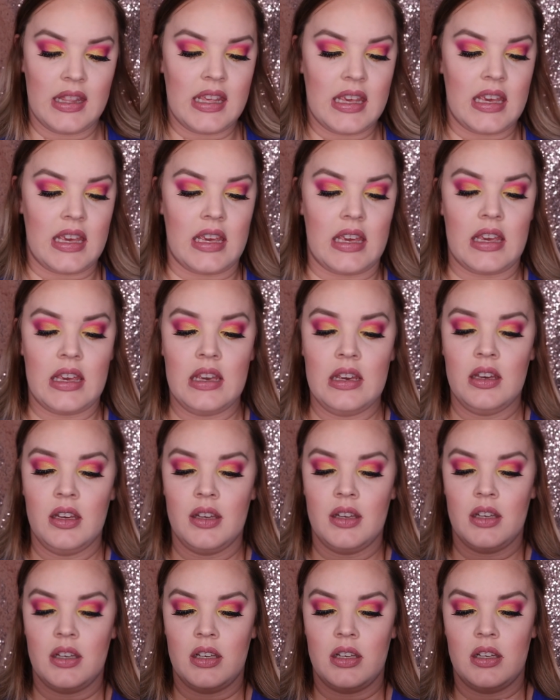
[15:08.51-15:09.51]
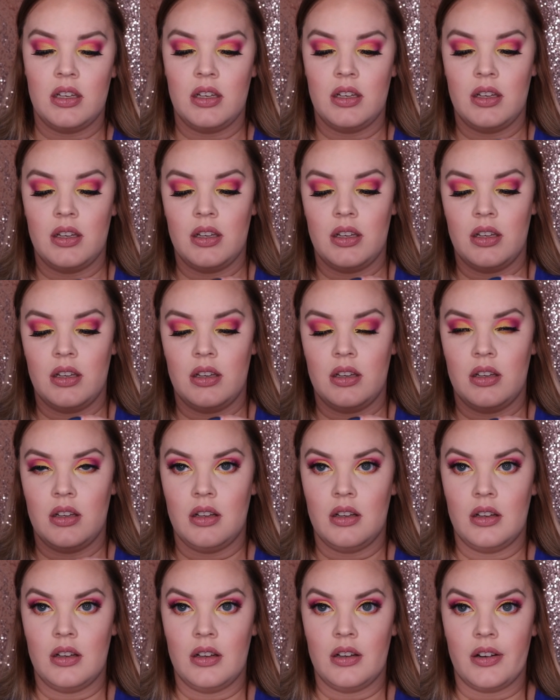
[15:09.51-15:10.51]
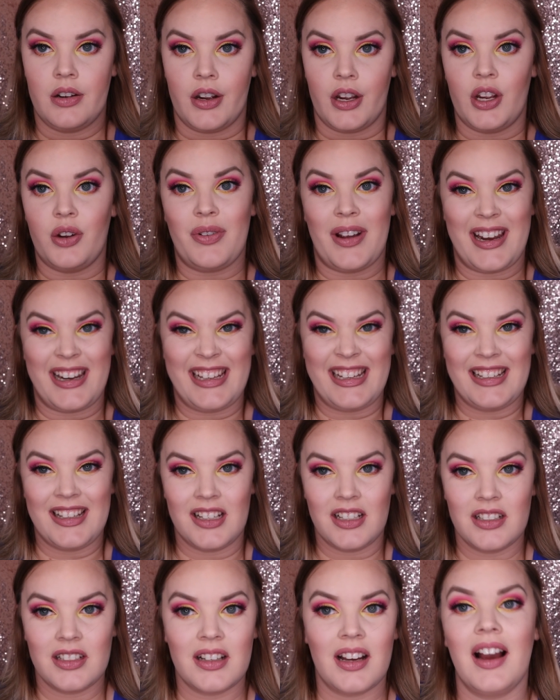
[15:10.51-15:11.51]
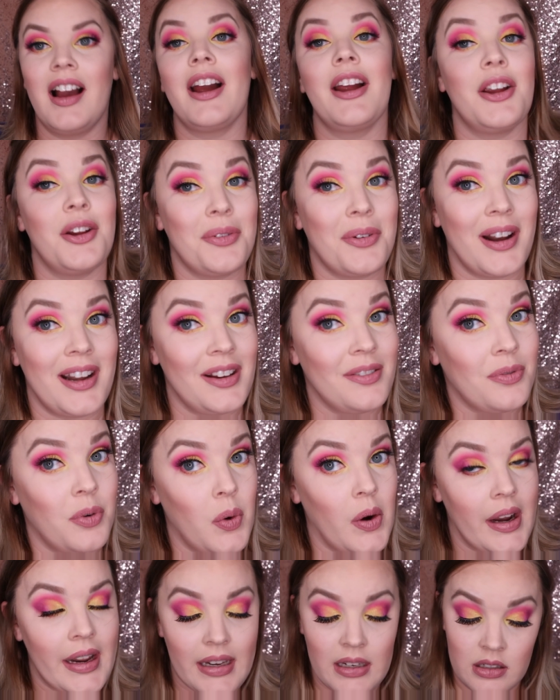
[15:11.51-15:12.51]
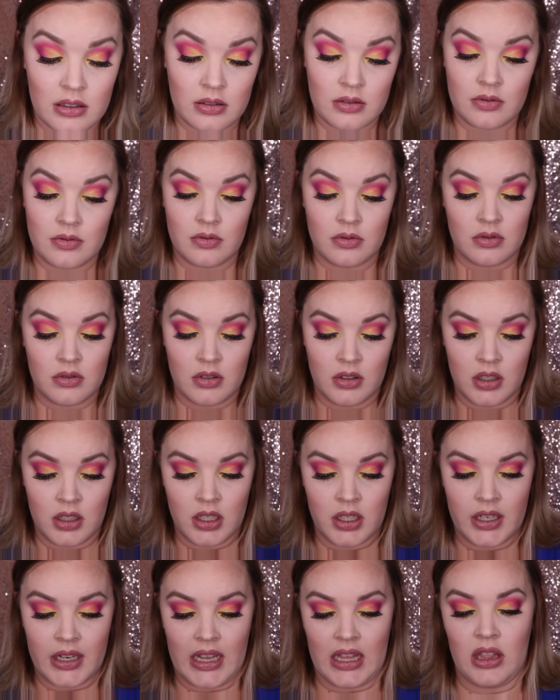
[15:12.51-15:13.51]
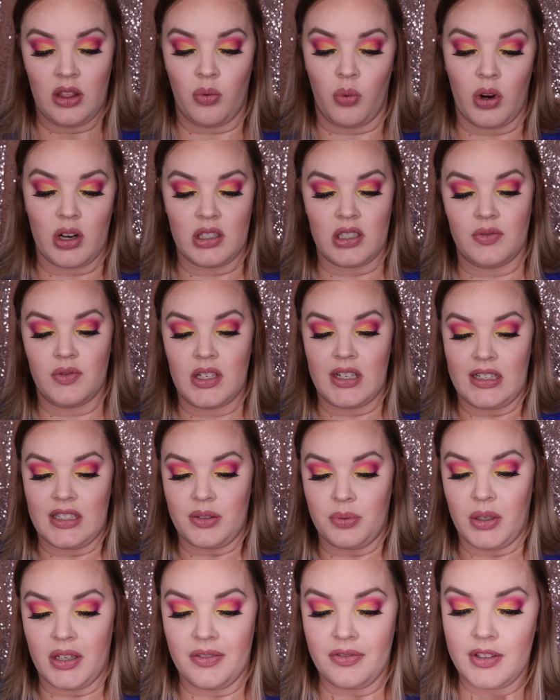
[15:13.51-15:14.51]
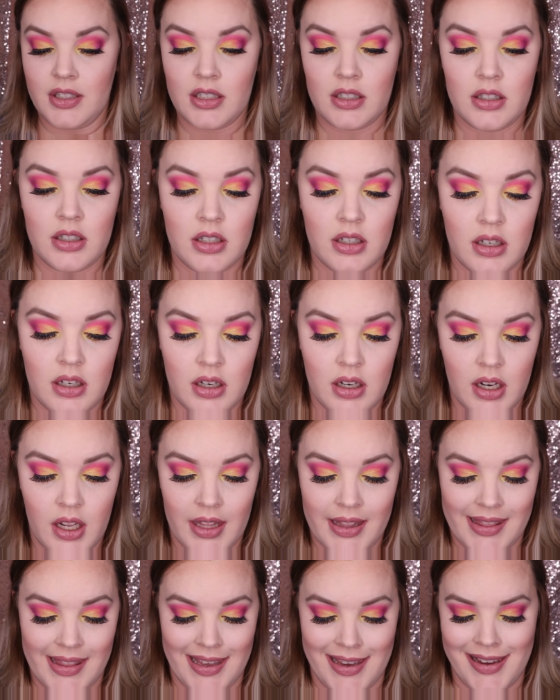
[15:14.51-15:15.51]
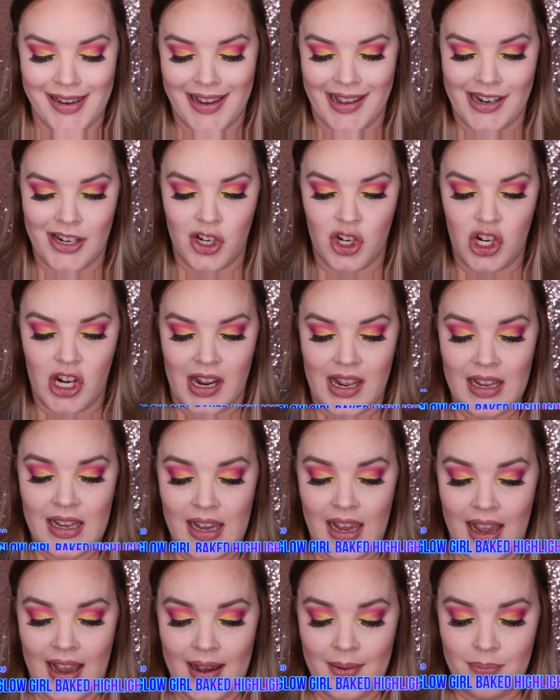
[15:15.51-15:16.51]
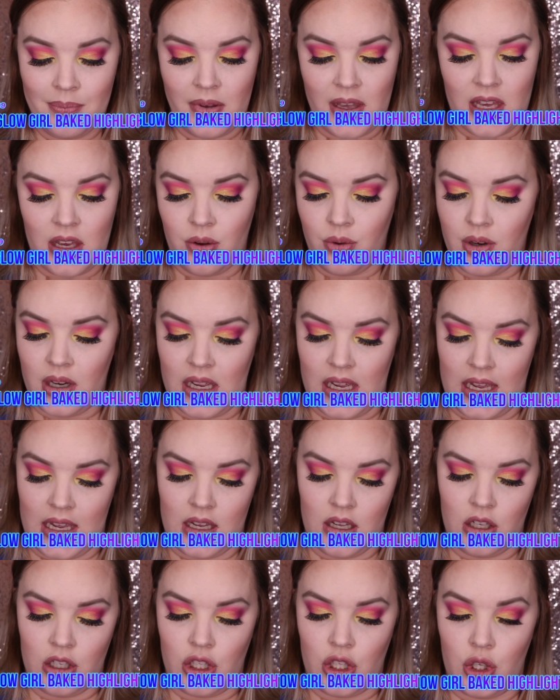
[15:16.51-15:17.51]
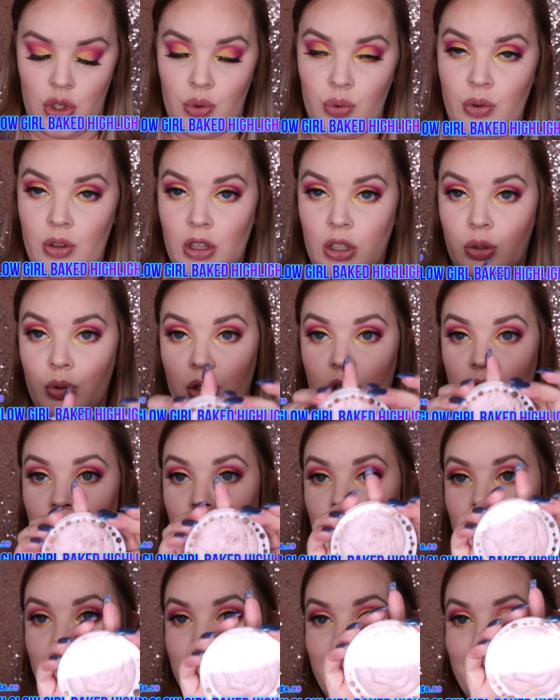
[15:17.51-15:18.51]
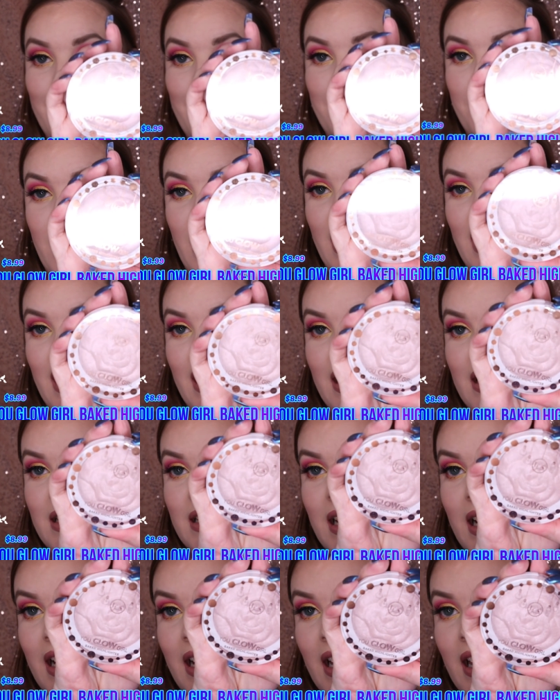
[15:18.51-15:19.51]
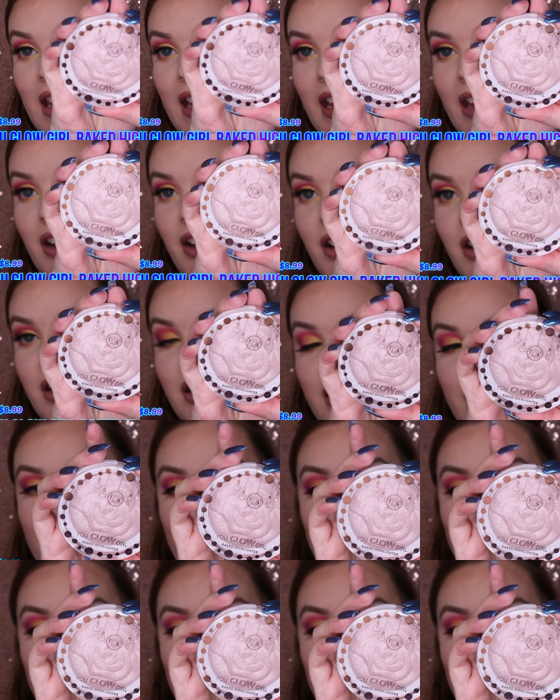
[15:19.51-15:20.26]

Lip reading: the, are you ready? Are you ready for it? In the words of T Swift, the J-Cat Beauty You Glow Girl Baked Highlighter